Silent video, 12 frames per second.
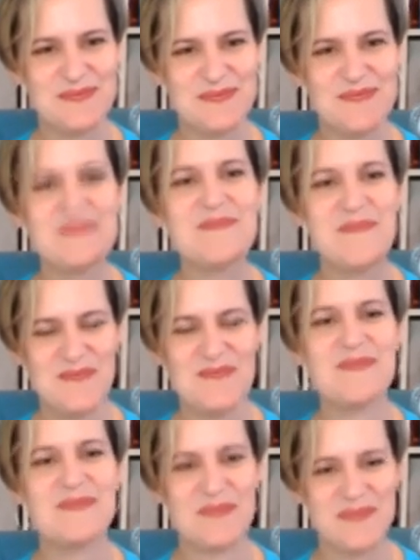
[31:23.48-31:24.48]

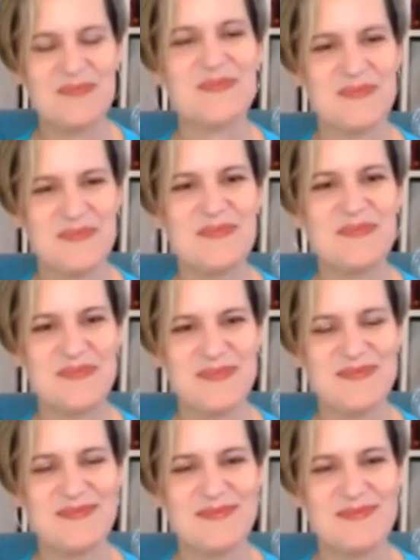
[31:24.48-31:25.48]

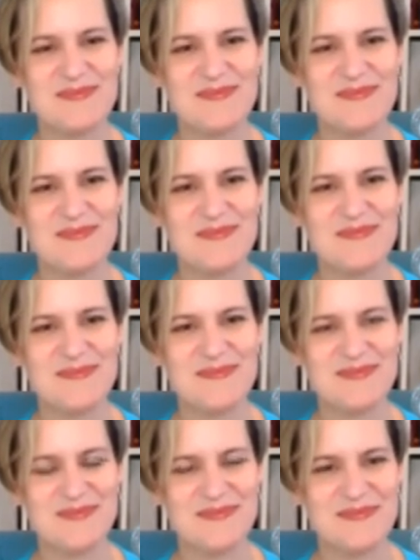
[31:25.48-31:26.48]

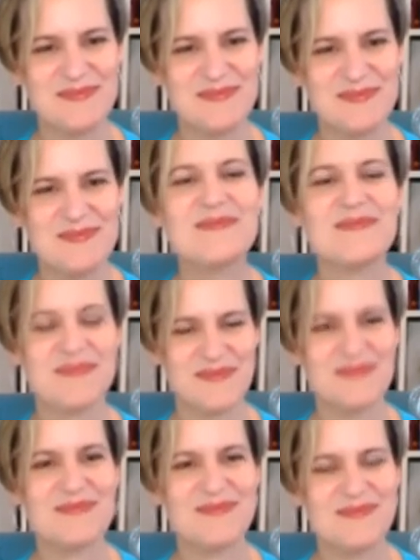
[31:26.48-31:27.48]

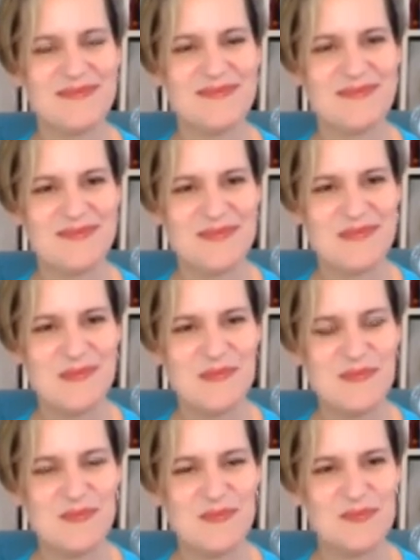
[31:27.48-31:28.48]

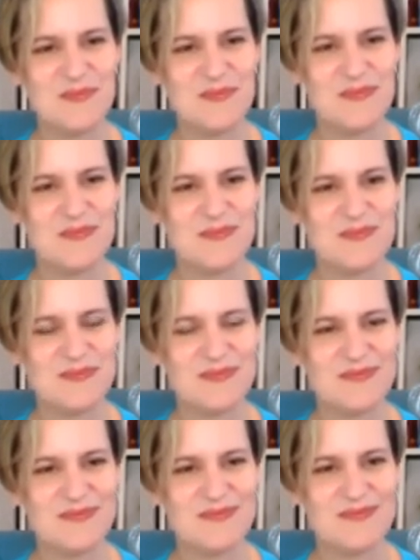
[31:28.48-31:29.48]

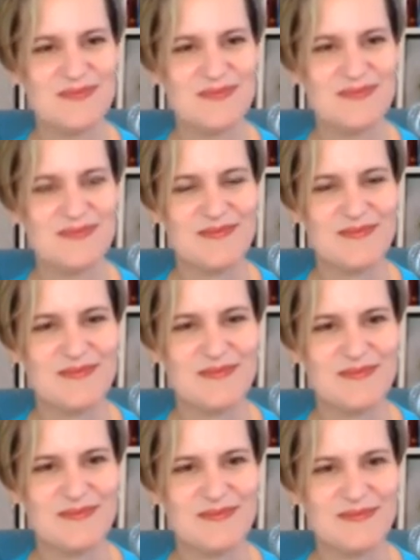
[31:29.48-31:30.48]

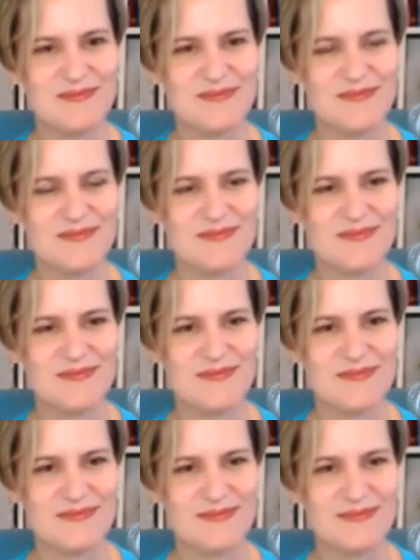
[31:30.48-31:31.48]
[no speech]